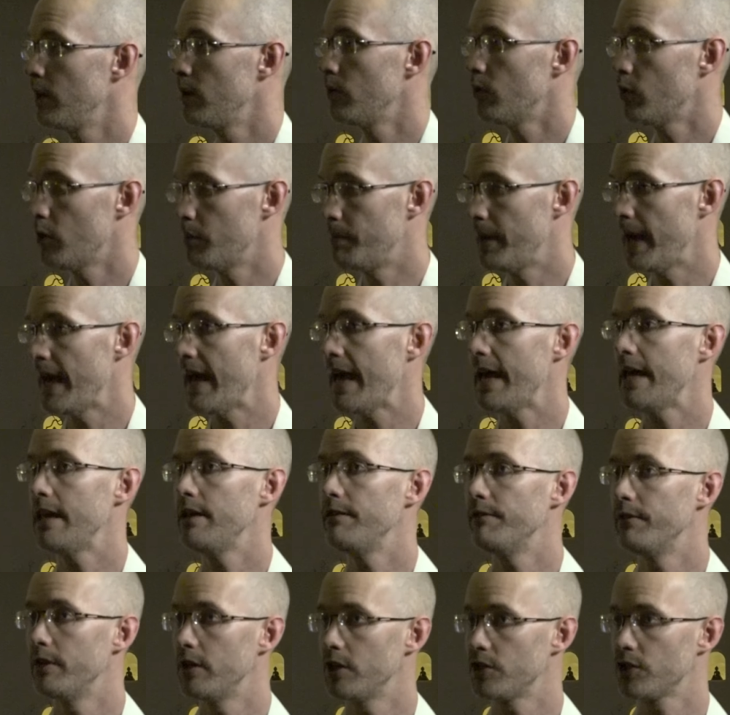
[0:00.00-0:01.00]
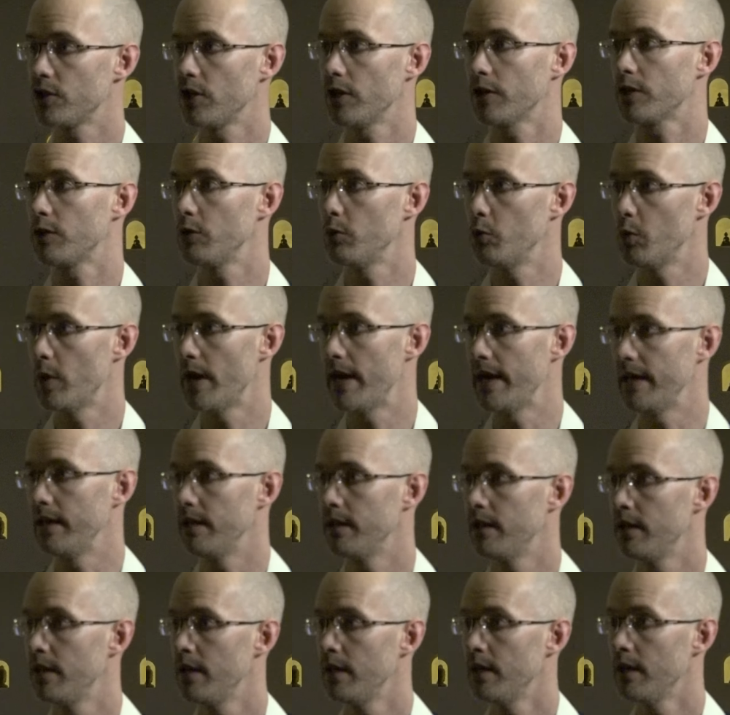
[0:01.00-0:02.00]
or behave in a certain way.
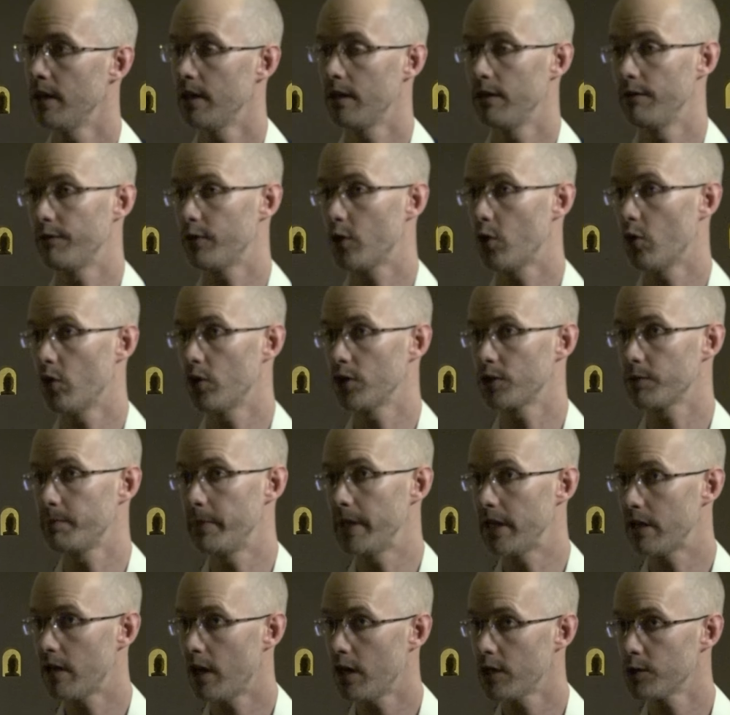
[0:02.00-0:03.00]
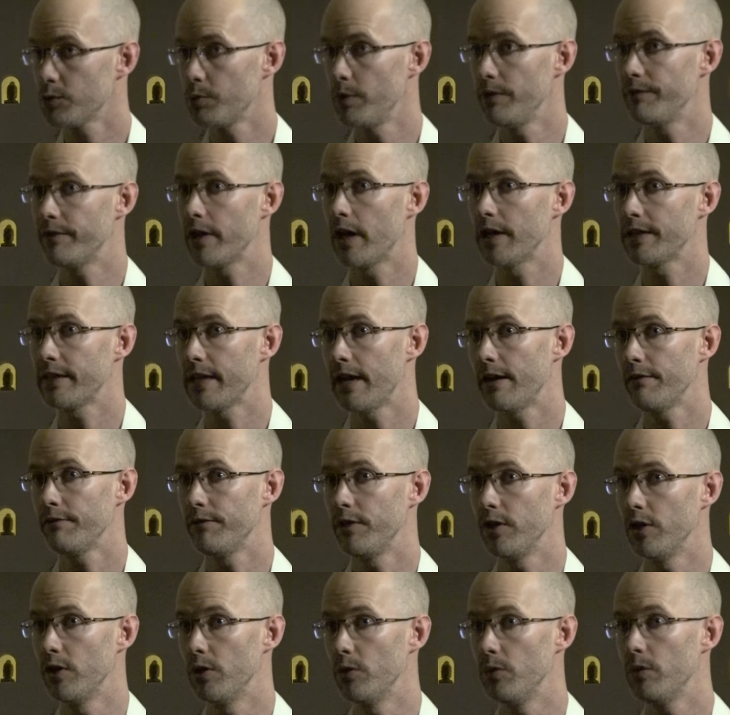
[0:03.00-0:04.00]
And of course, because we've got that
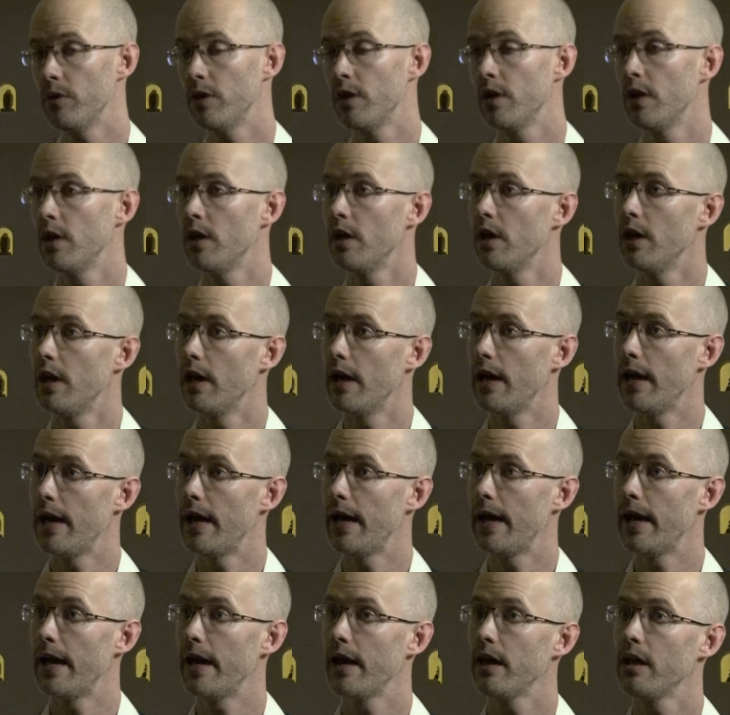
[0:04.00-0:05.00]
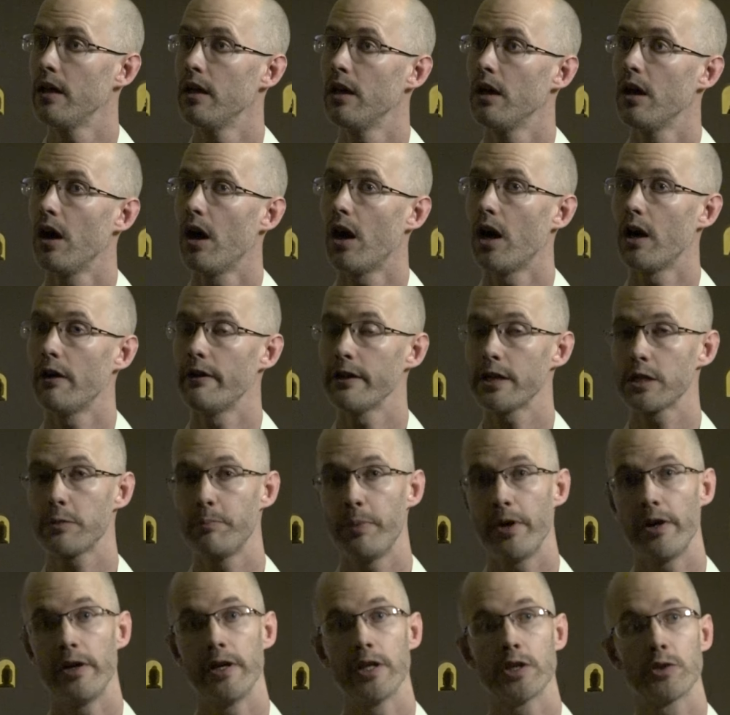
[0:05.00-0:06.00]
view, uh, our
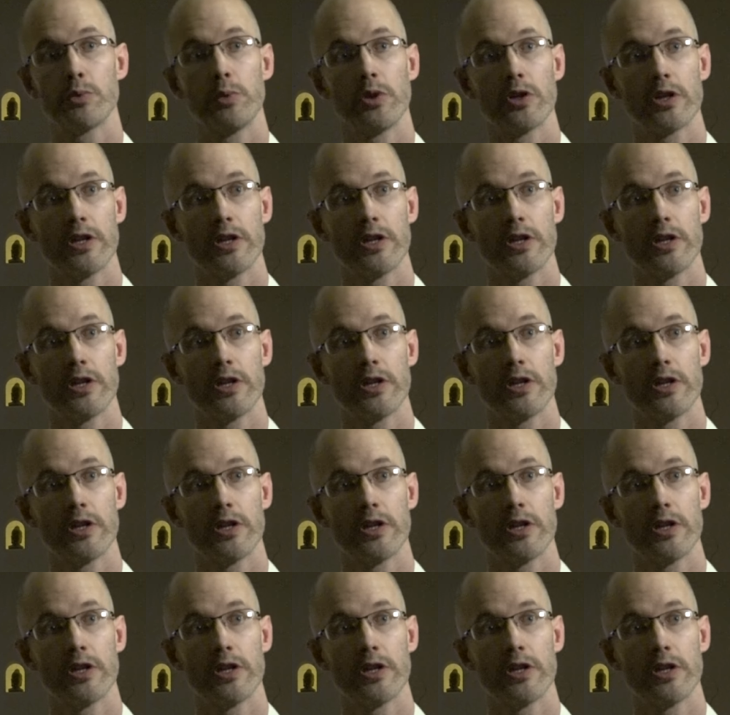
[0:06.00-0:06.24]
experience will